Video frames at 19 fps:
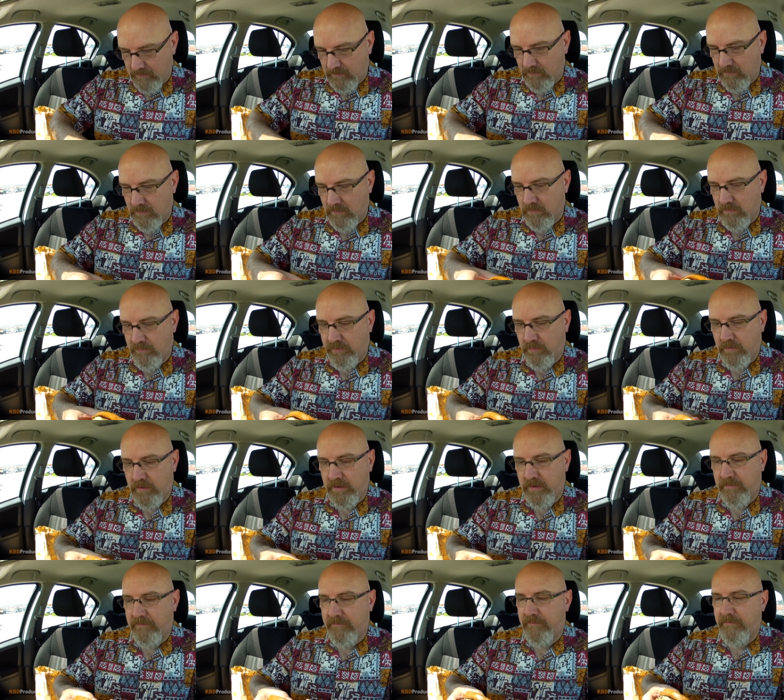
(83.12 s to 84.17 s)
Oh
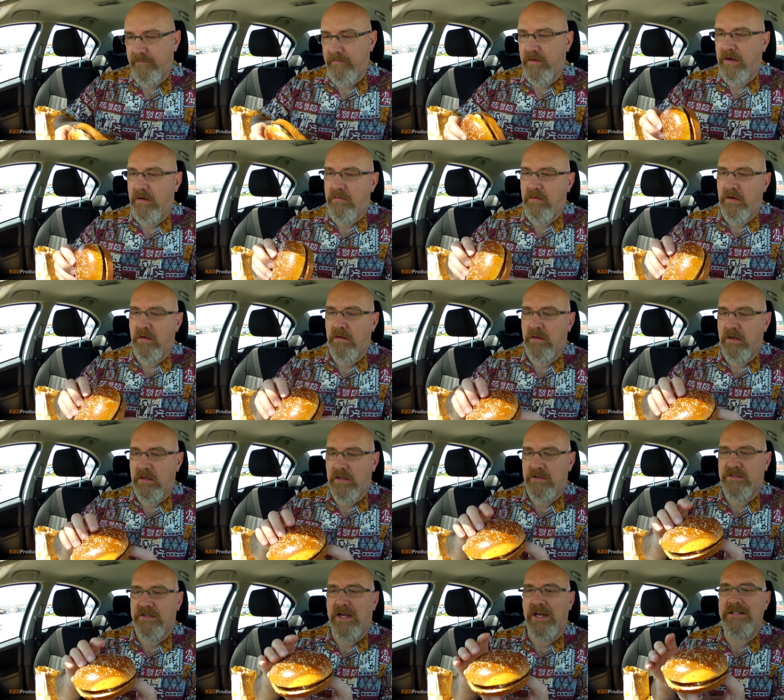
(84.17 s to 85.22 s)
boy. Here we go. Look at
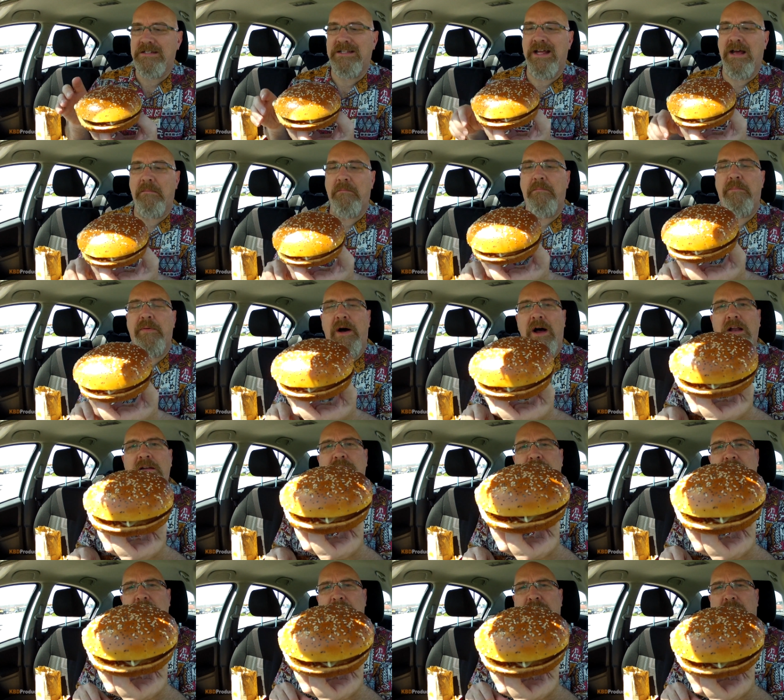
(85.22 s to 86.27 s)
the size of that bun,
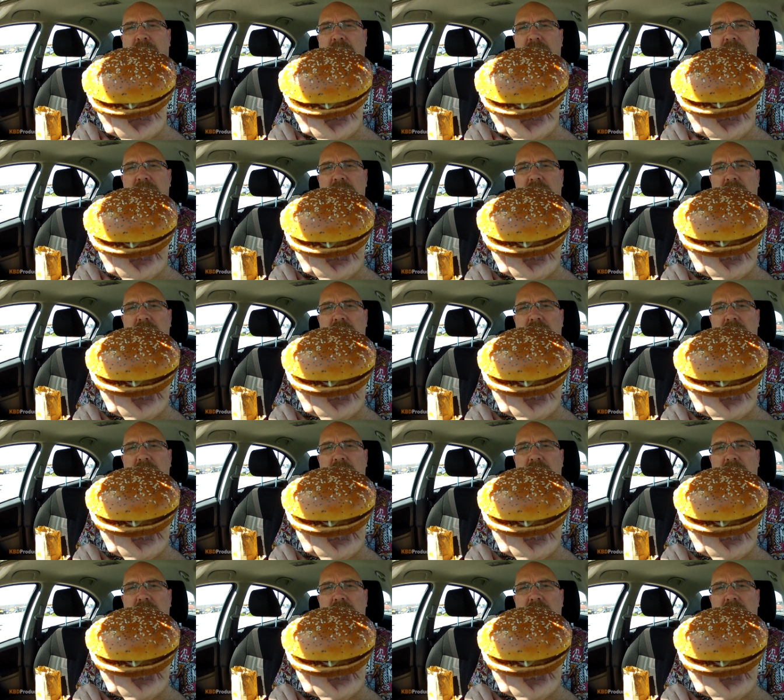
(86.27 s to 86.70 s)
people.